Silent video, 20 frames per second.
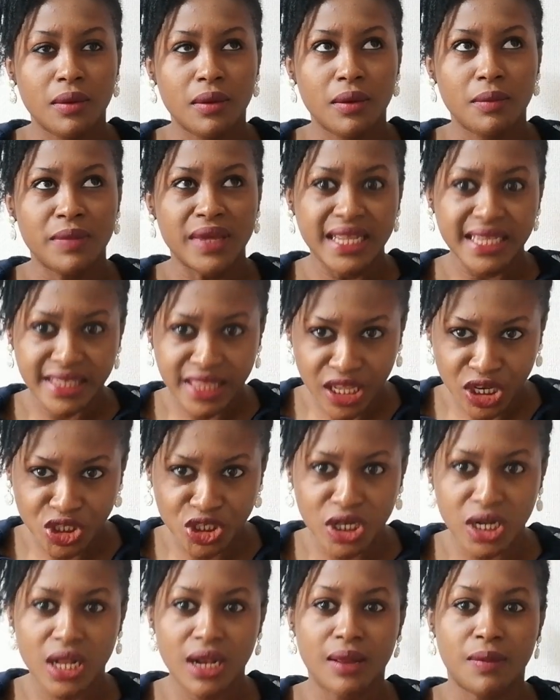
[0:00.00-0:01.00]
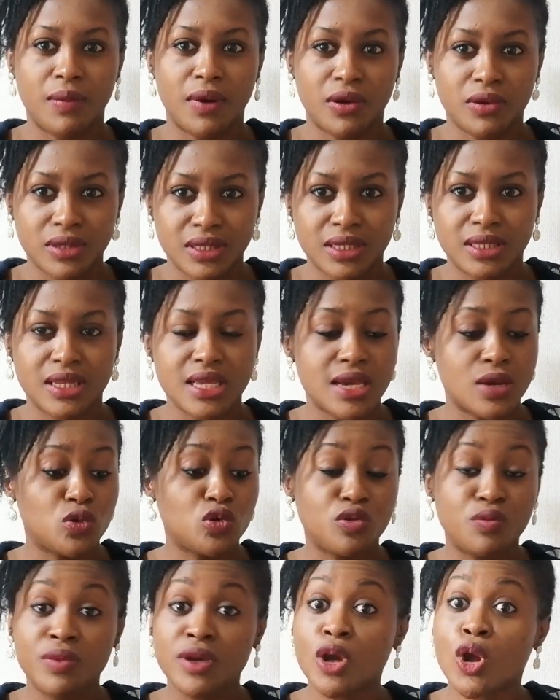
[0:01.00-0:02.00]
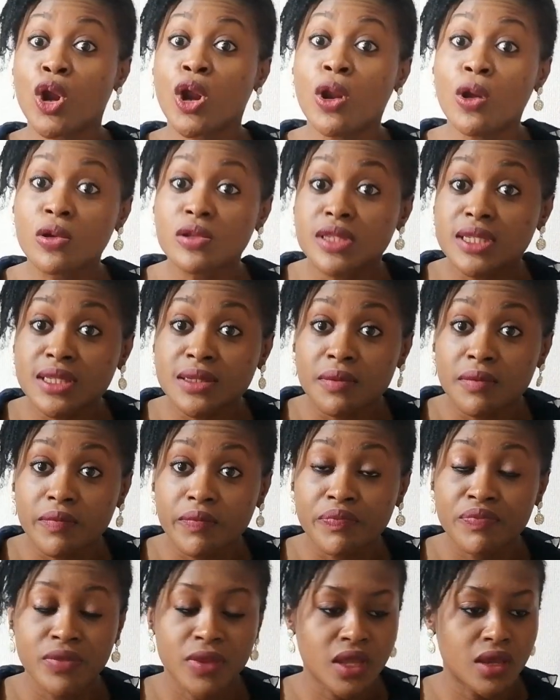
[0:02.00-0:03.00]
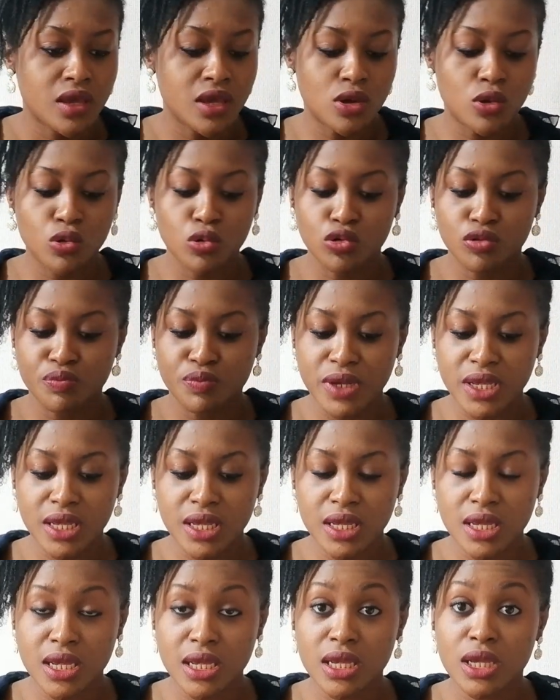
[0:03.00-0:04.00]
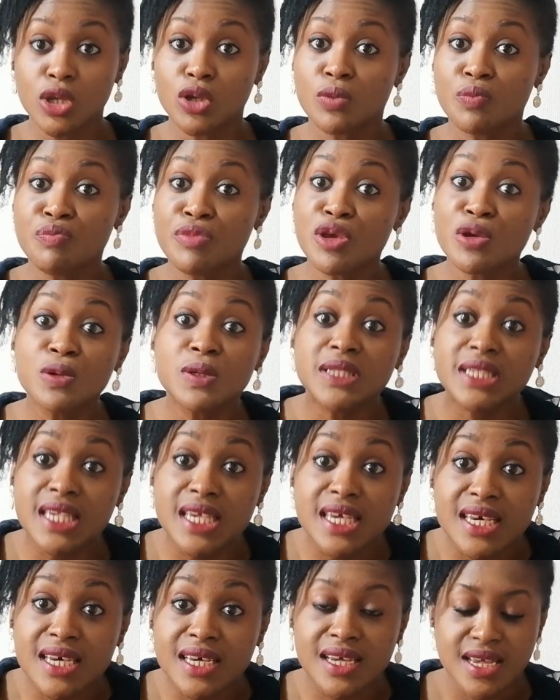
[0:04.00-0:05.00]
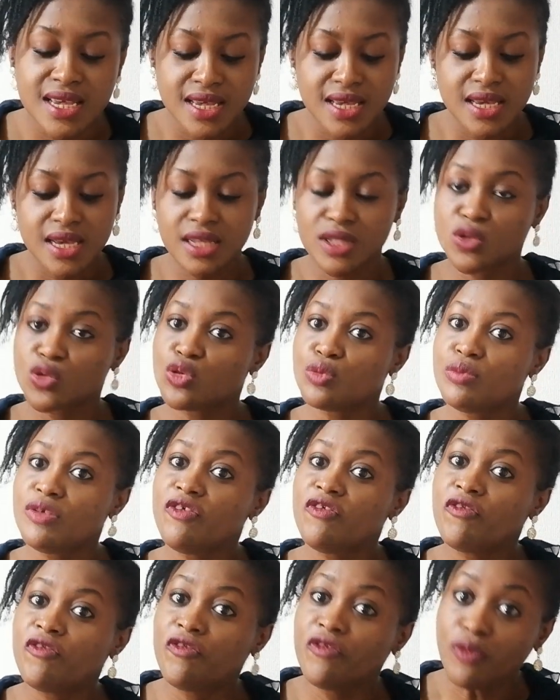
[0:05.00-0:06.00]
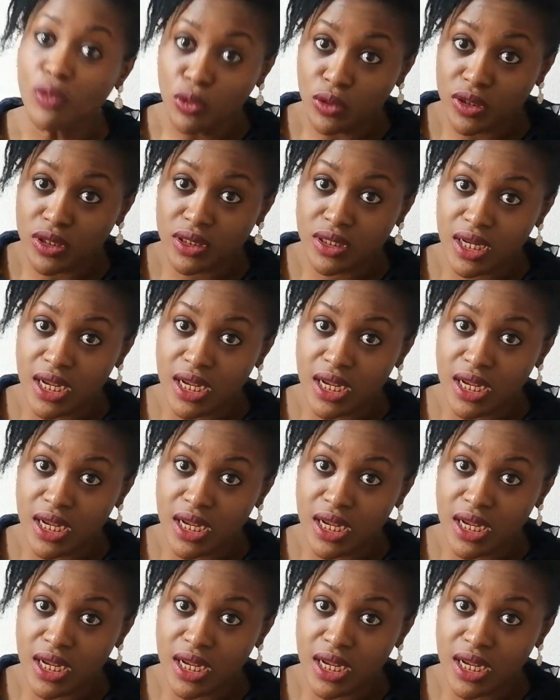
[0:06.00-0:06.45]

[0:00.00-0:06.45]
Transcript: be intentional about it. It could be clothes, it could be music, it could be food.